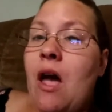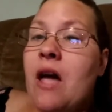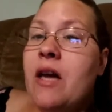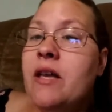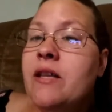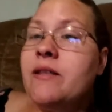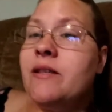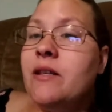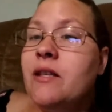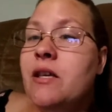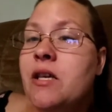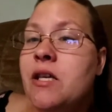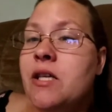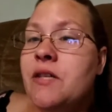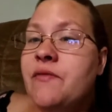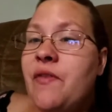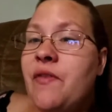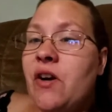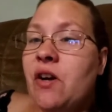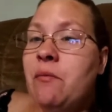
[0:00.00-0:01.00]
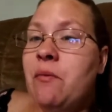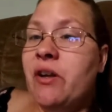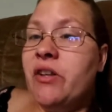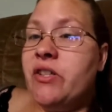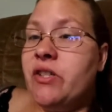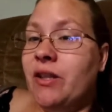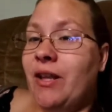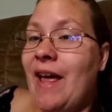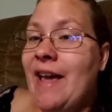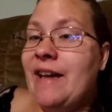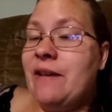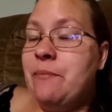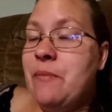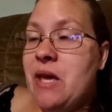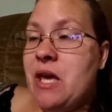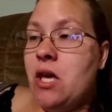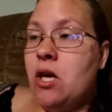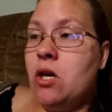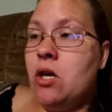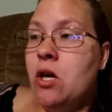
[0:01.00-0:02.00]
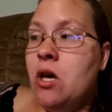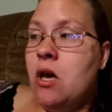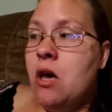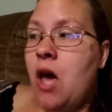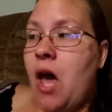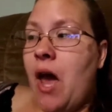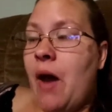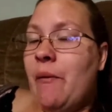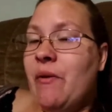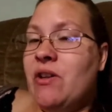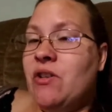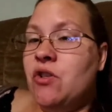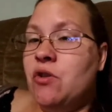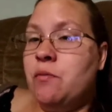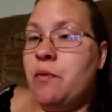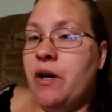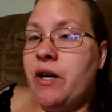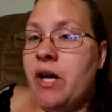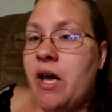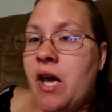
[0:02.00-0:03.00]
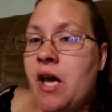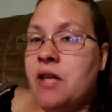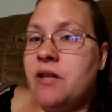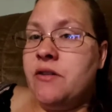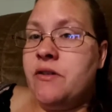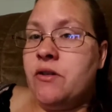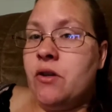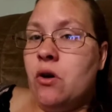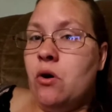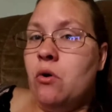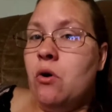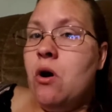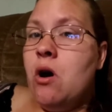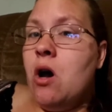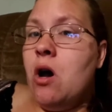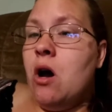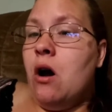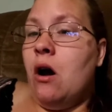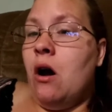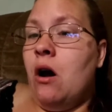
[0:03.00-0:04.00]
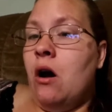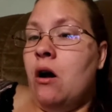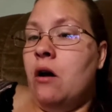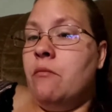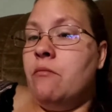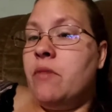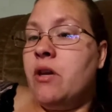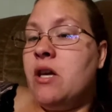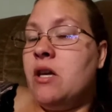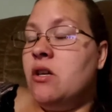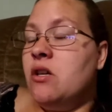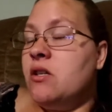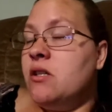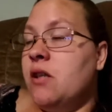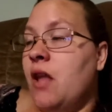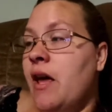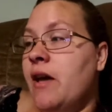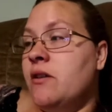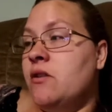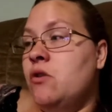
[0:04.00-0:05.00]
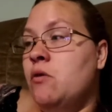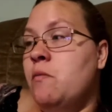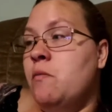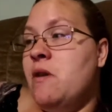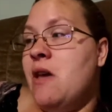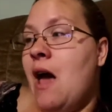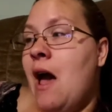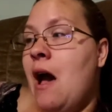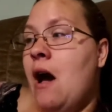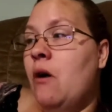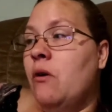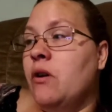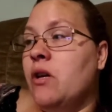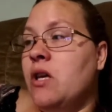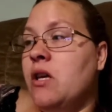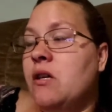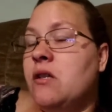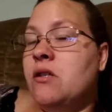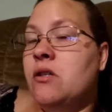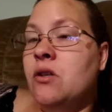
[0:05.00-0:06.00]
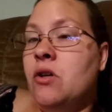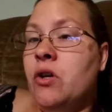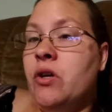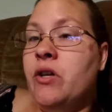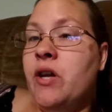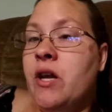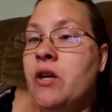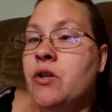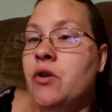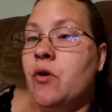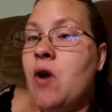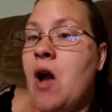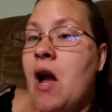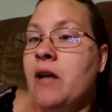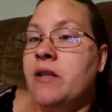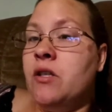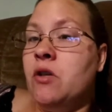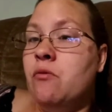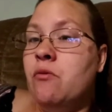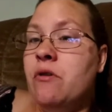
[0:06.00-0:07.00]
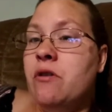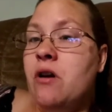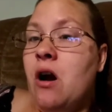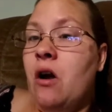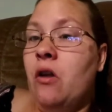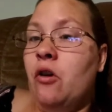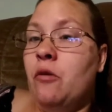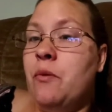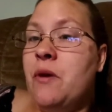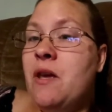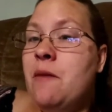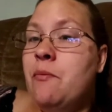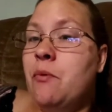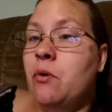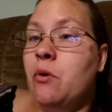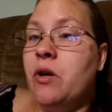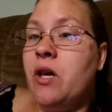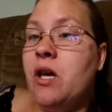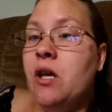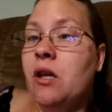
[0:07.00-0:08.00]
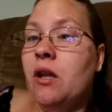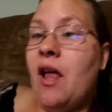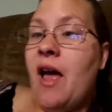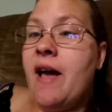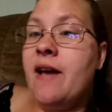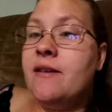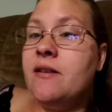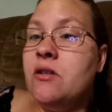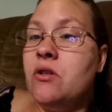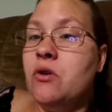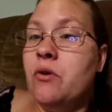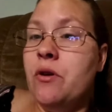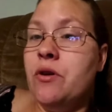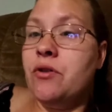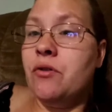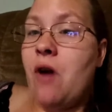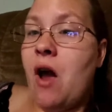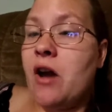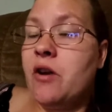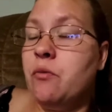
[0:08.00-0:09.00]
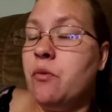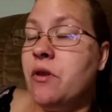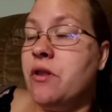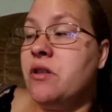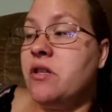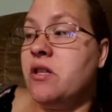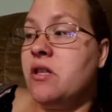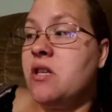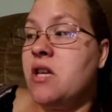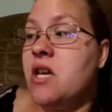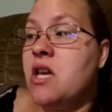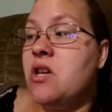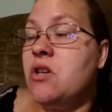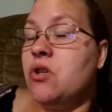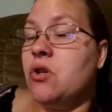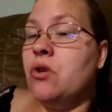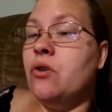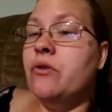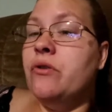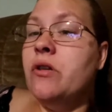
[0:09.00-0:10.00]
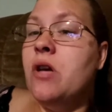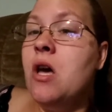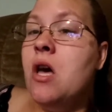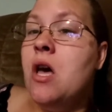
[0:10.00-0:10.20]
could say that he's very much like me, and we do butt heads, so he just likes to be out. He is good interacting with other people. He likes to interact with teachers.